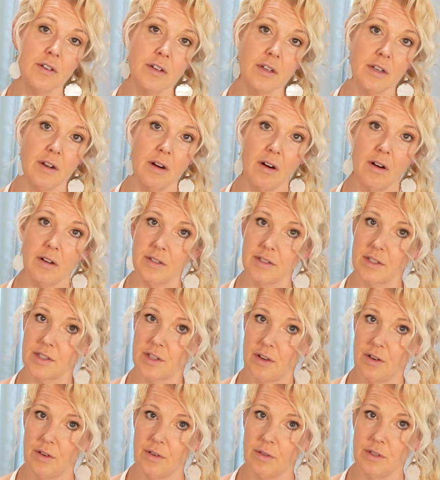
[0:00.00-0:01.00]
could
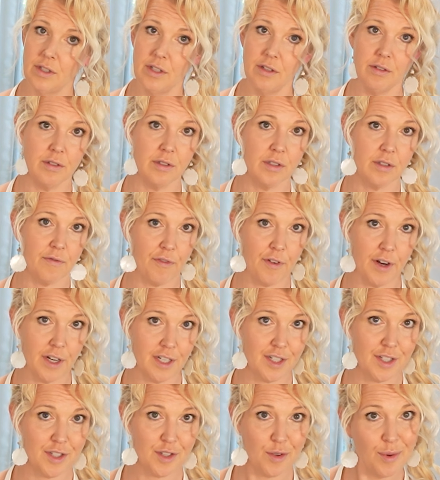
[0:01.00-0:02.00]
also use
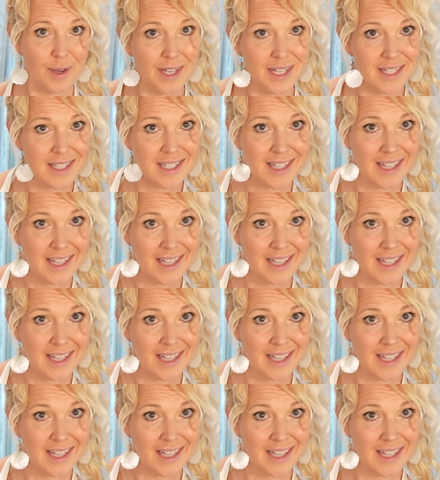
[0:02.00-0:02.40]
fresh squeezed